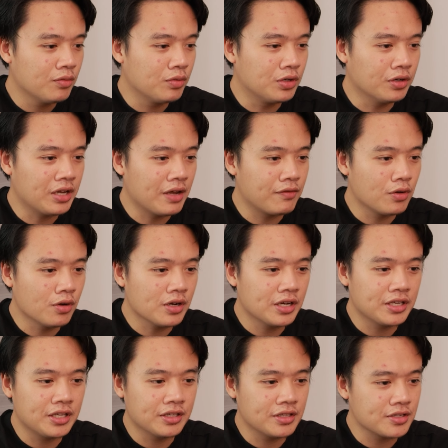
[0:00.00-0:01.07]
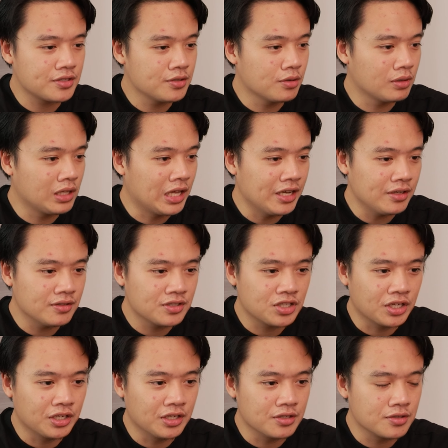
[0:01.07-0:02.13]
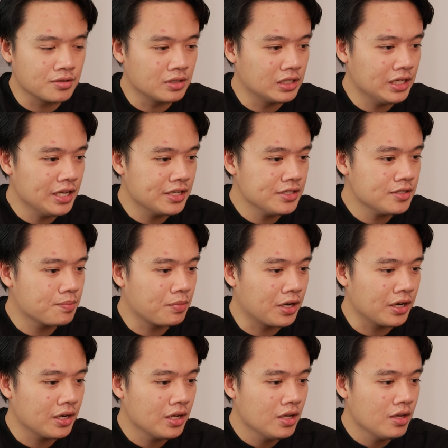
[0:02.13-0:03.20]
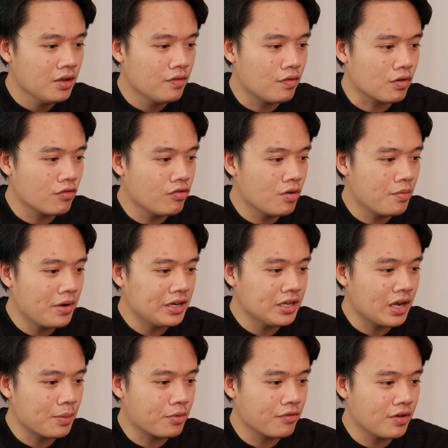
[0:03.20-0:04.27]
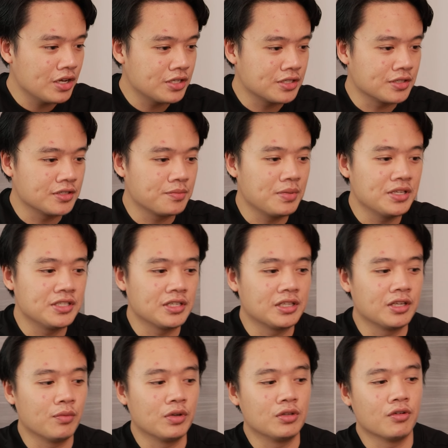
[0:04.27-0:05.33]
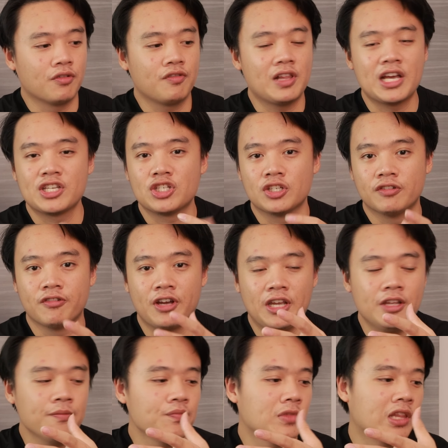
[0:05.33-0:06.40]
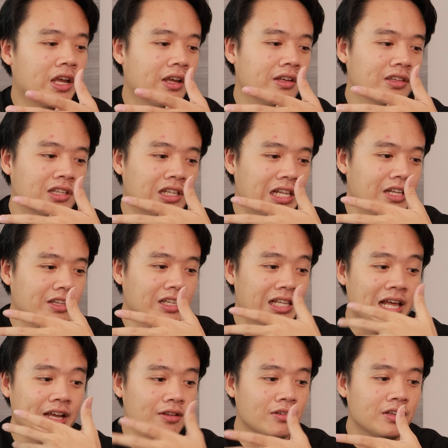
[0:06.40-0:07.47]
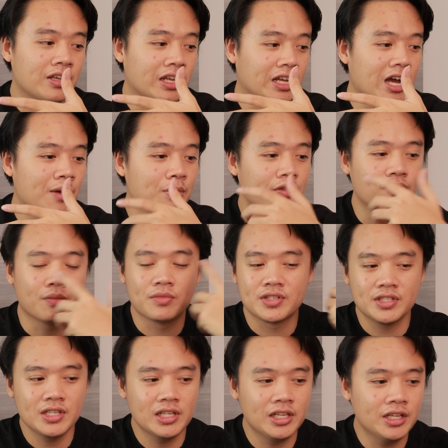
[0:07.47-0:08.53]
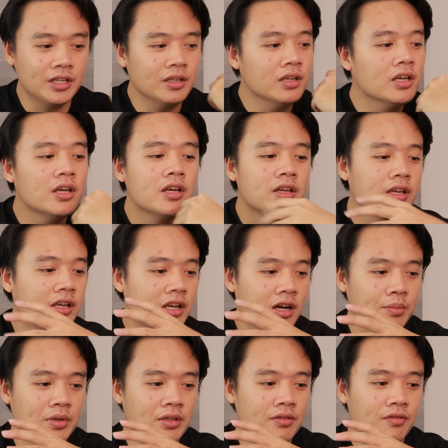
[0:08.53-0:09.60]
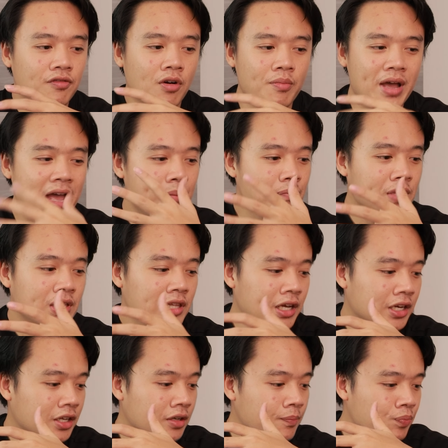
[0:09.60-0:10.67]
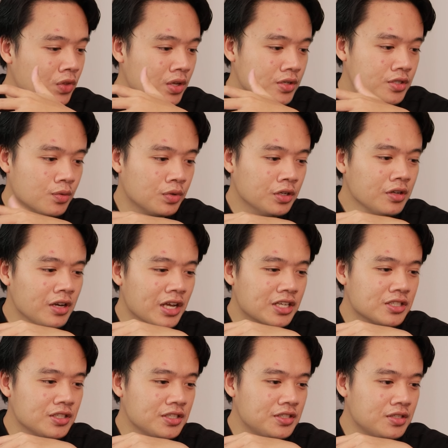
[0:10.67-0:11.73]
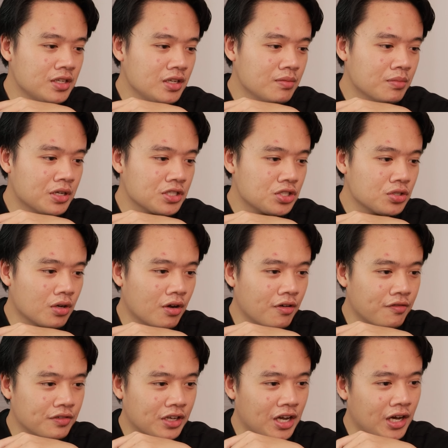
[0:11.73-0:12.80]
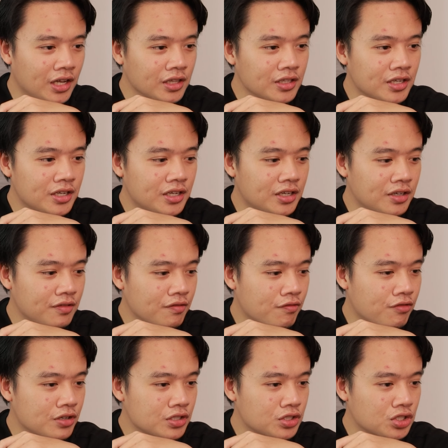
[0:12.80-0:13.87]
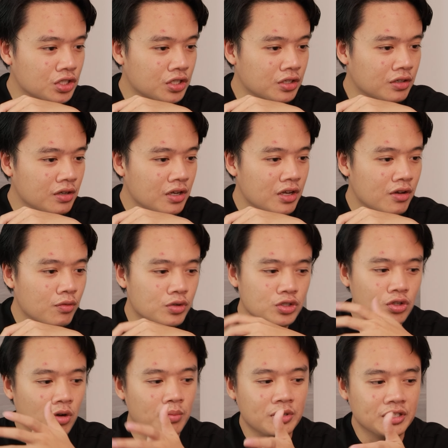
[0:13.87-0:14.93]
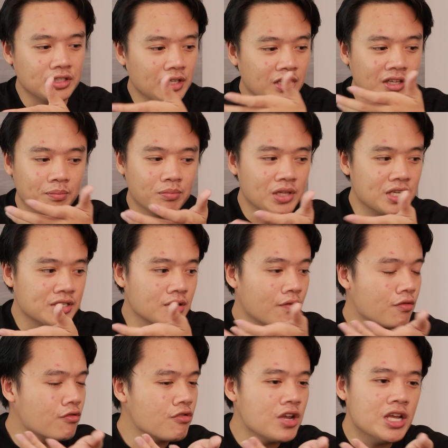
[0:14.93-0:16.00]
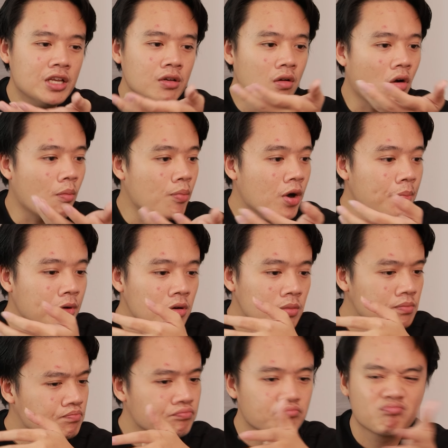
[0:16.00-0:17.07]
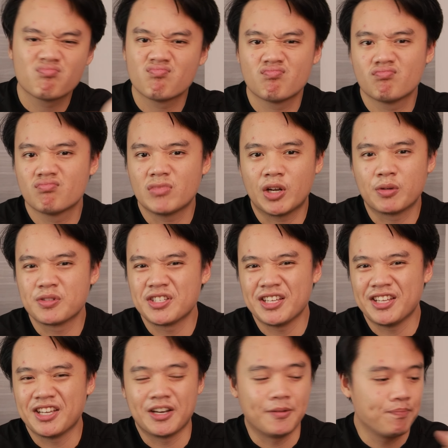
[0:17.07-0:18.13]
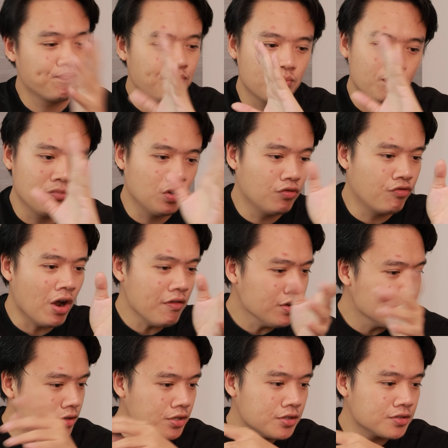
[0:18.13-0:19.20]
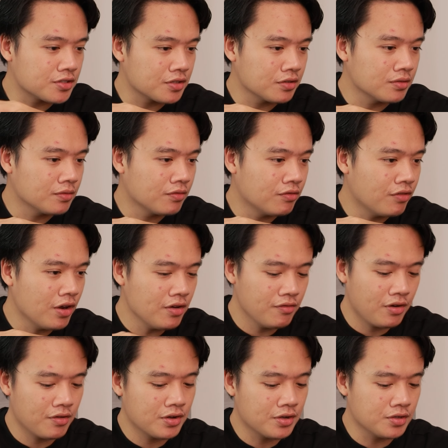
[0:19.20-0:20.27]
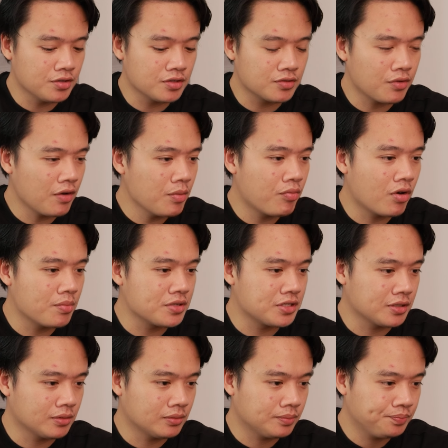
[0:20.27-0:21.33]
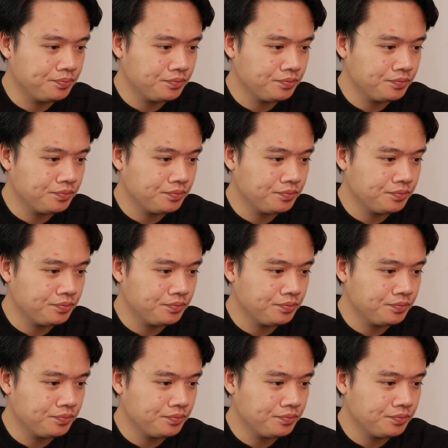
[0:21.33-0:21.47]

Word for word: We don't have LoCA here, there's no light shining into the lens, but for chromatic aberrations, basically when you're flashing, right, like the, the light can come in from the ceiling, can come in from ambient lighting. So we're not actually seeing much of the color fringing, which normally taking place of green or purple. I don't see it here. Very good news. Very, very good news. Very promising.